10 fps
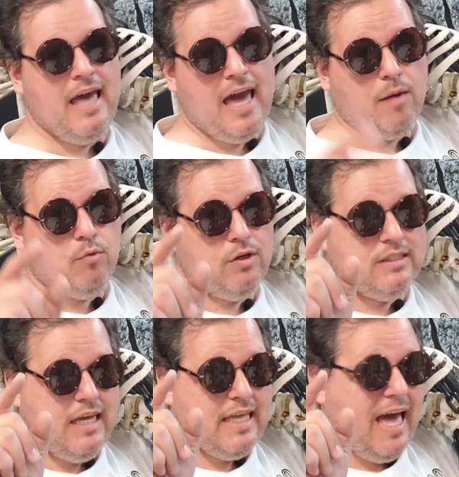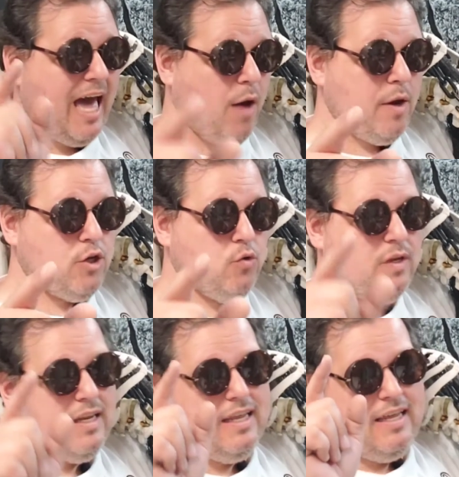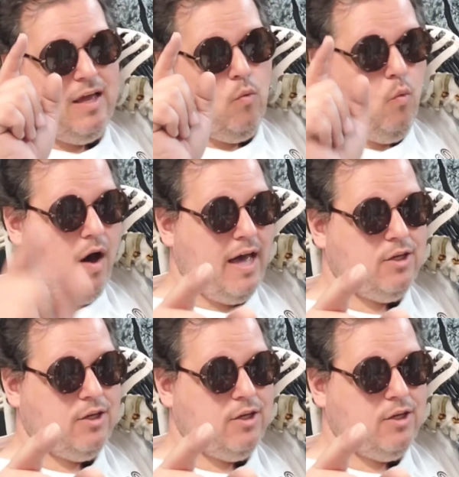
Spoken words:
And I'm going to tell you how I do it, why